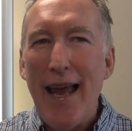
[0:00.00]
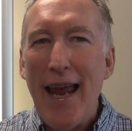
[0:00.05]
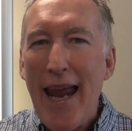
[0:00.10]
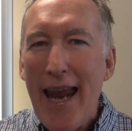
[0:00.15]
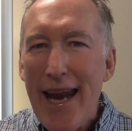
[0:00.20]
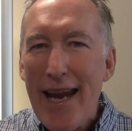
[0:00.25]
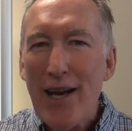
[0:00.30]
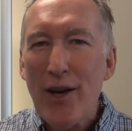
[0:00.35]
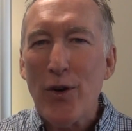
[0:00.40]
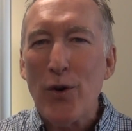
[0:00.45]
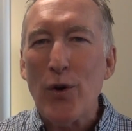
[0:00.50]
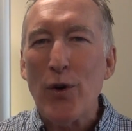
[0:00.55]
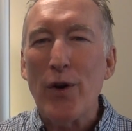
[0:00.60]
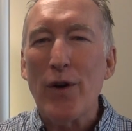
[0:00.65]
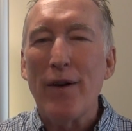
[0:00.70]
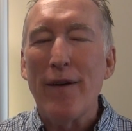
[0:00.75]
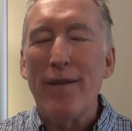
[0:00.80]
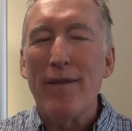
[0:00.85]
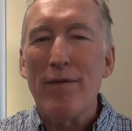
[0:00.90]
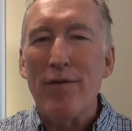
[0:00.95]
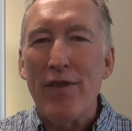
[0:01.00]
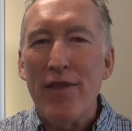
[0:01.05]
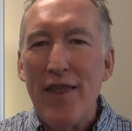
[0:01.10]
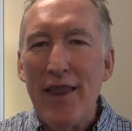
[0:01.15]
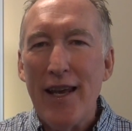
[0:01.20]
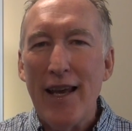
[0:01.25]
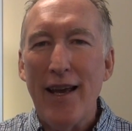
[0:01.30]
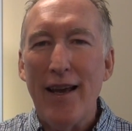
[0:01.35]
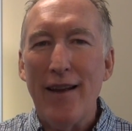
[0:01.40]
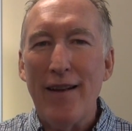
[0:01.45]
anger
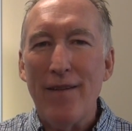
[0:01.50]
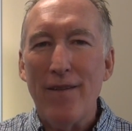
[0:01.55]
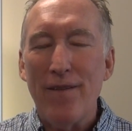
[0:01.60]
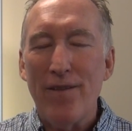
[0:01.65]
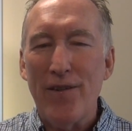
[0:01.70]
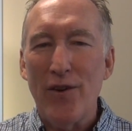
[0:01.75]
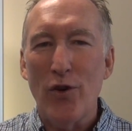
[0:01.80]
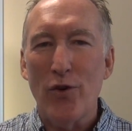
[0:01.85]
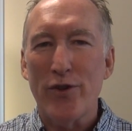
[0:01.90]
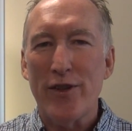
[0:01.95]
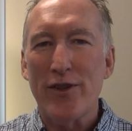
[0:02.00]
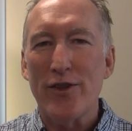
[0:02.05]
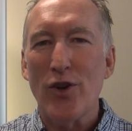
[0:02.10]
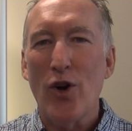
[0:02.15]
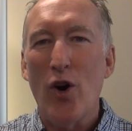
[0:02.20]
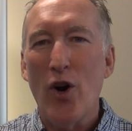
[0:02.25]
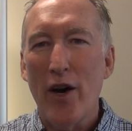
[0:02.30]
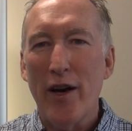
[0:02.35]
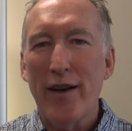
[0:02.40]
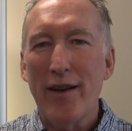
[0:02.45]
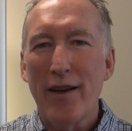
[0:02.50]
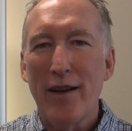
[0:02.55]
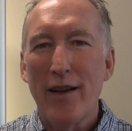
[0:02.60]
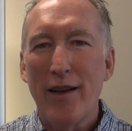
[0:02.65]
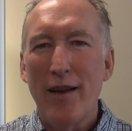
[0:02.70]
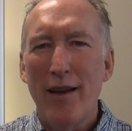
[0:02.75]
then fills his heart.